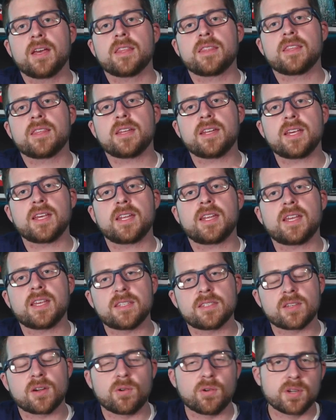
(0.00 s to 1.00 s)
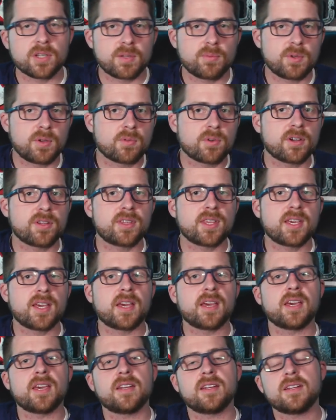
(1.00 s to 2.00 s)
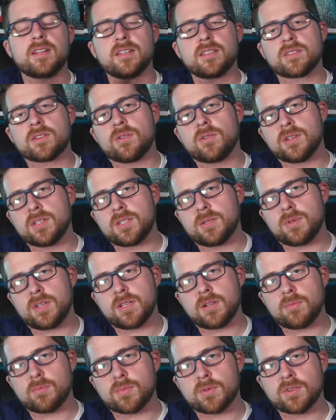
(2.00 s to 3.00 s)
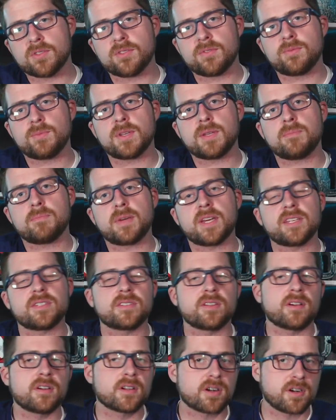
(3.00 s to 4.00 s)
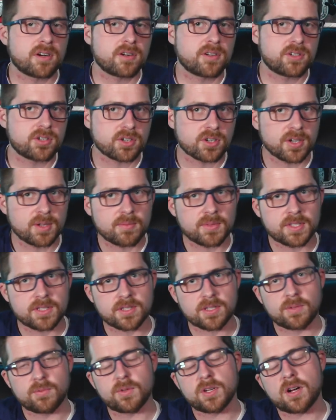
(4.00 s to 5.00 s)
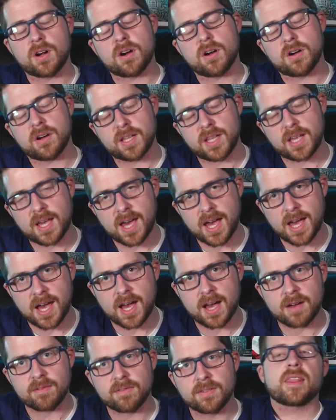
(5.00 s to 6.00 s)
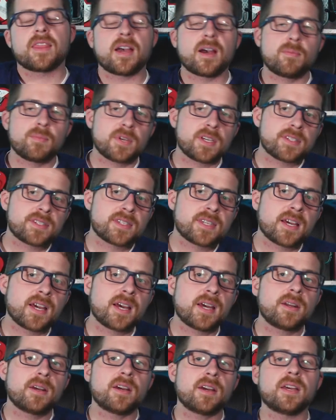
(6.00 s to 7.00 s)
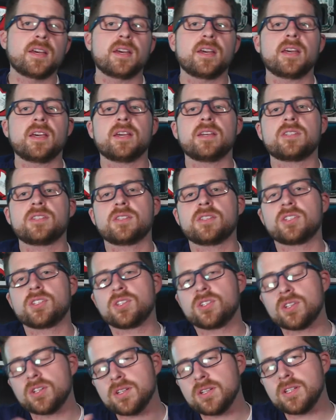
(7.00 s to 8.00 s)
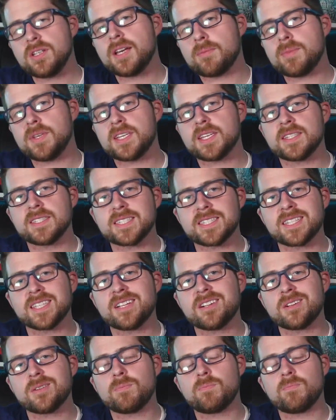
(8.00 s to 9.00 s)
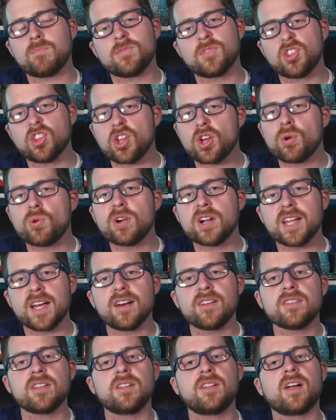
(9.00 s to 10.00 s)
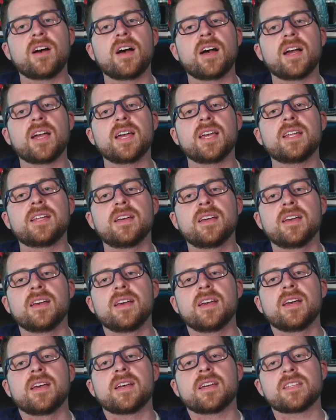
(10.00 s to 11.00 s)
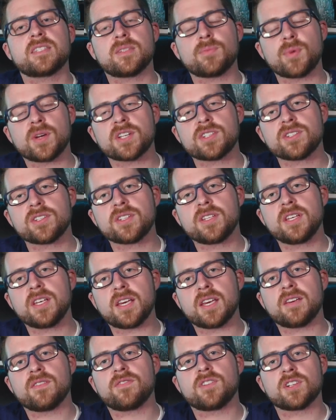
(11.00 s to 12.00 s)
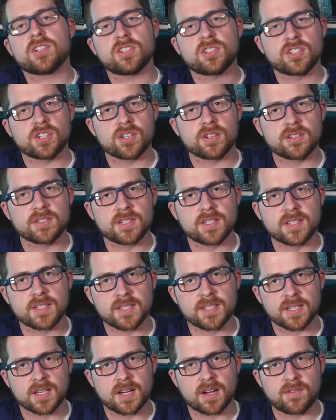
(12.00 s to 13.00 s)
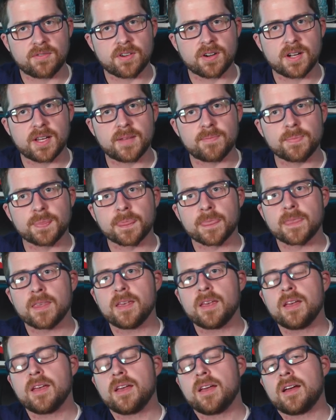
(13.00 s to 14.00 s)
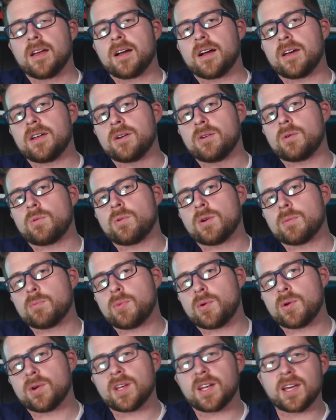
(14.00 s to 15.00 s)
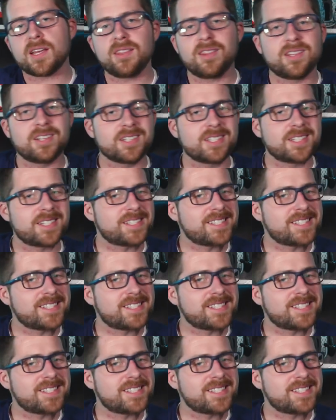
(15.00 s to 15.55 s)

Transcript: then it is going to be worth it and it is going to be an improvement based on current treatments that we already have. That being said, it should be considered lower down the line, especially if your insurance doesn't cover it. I know at one point I looked to